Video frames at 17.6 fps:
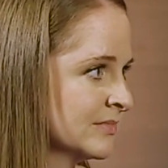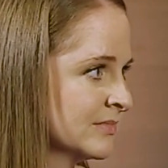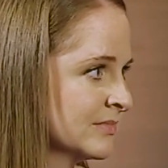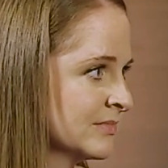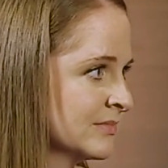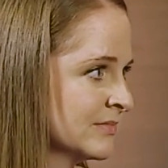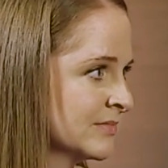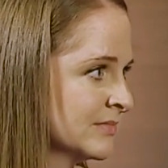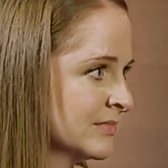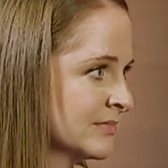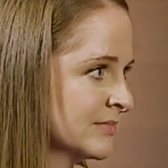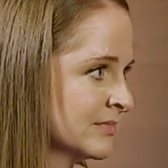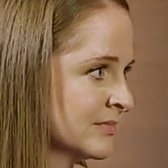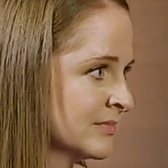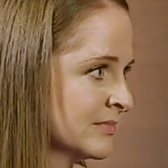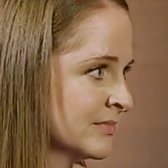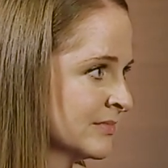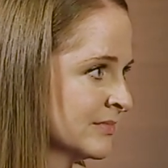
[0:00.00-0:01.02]

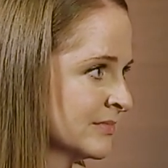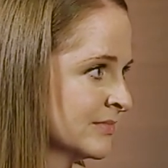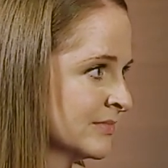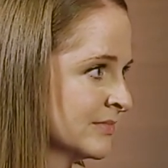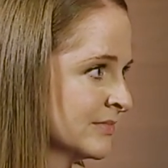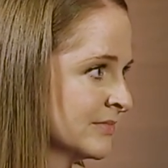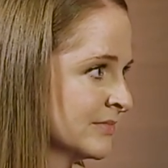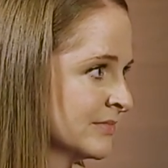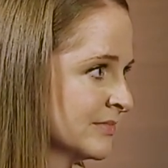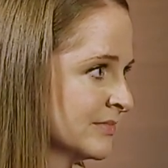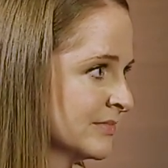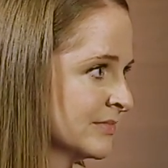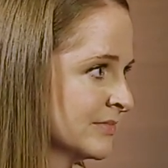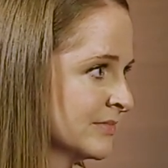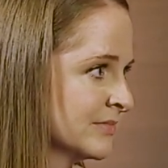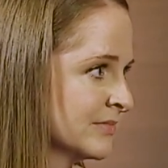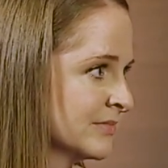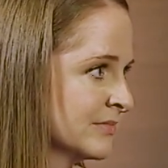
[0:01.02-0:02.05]

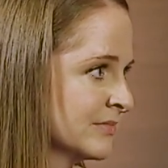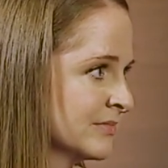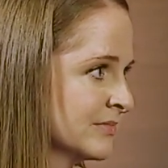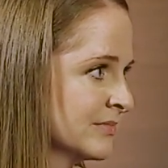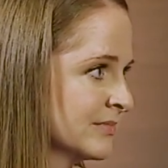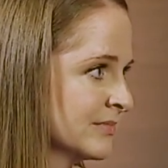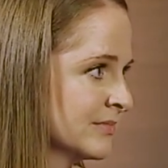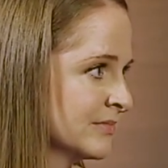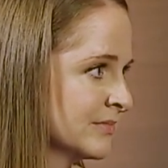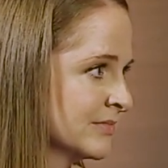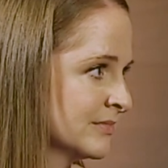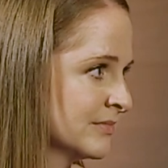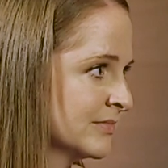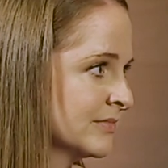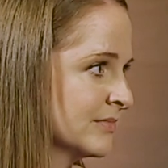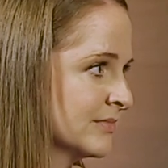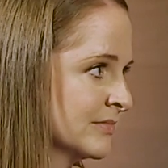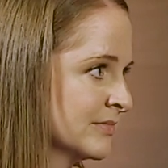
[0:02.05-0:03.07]

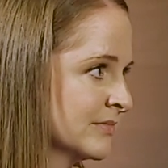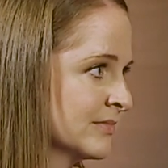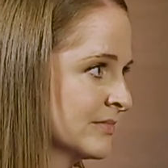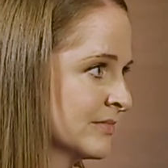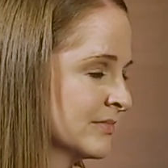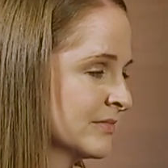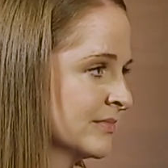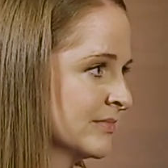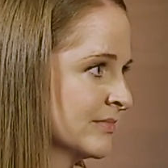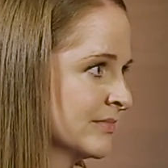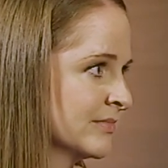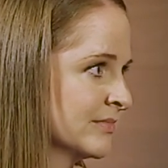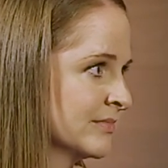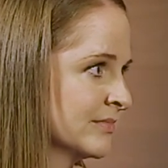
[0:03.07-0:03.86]
(silent)